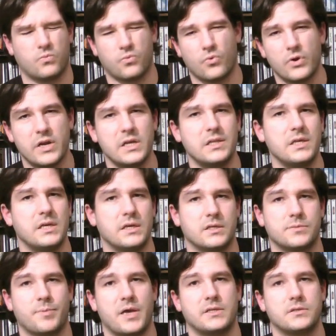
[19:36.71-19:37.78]
really
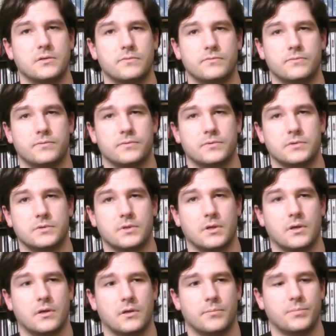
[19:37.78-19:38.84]
expensive
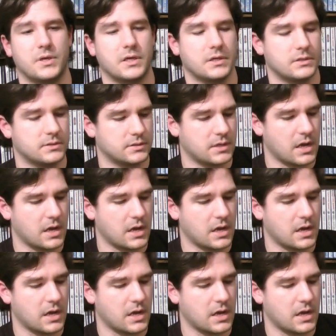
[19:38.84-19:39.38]
because